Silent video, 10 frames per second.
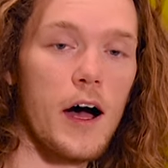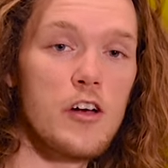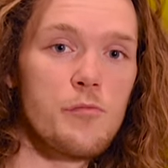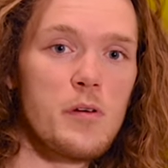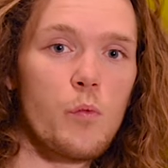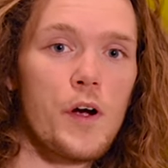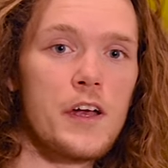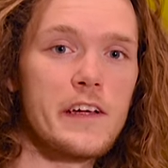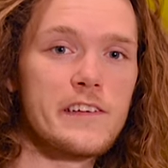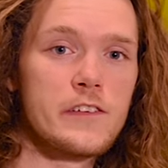I've been
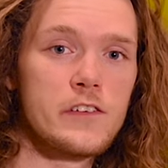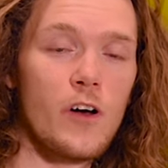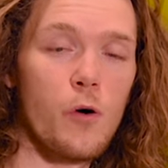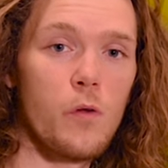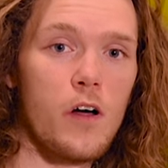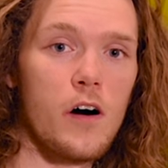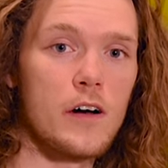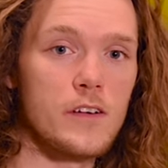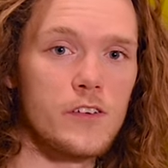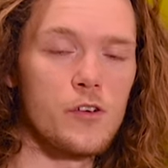waiting so
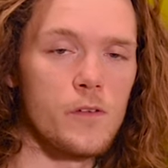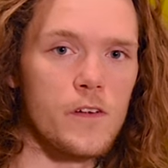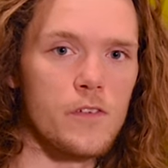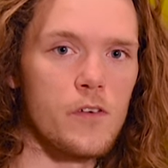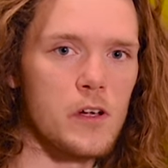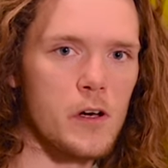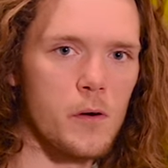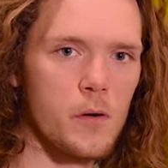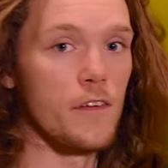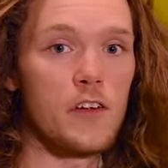long to do this
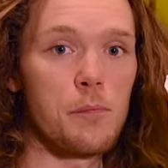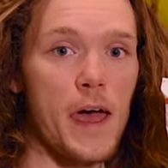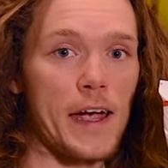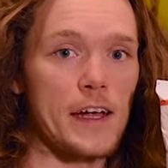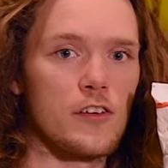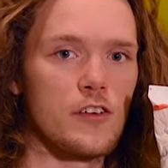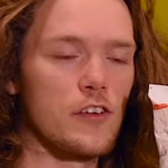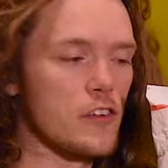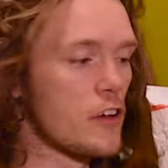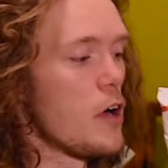video, for this package to
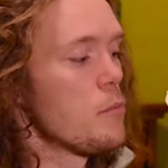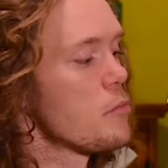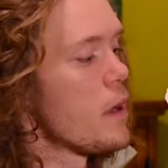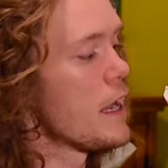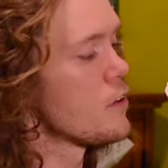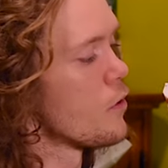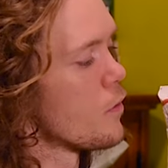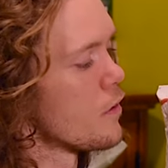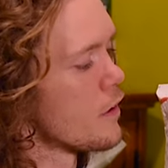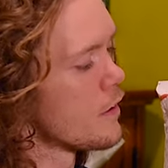just come to my
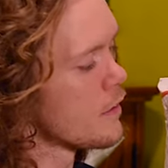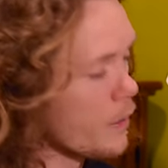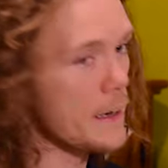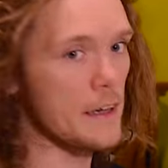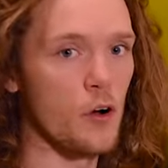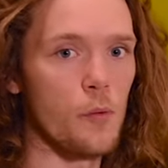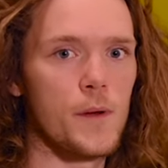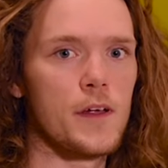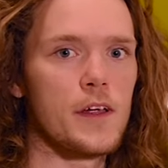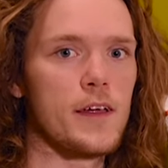door so I can
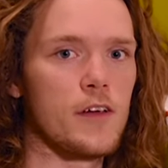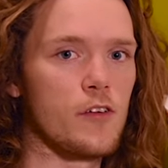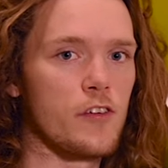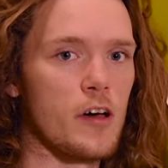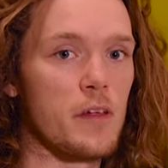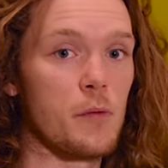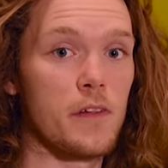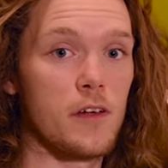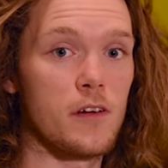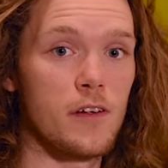open it and do something
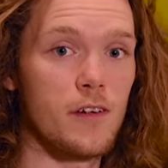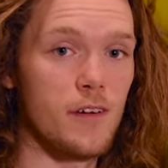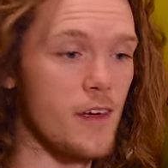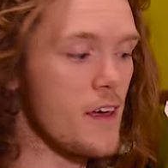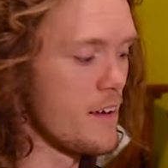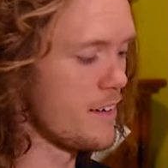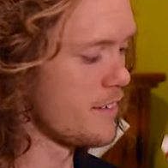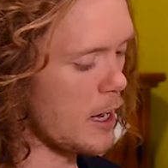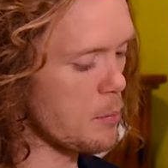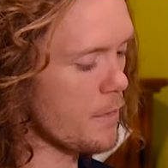with it.
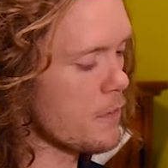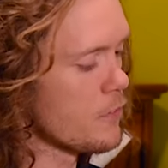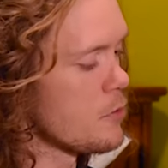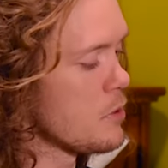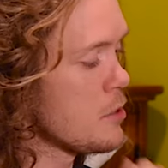I bought this from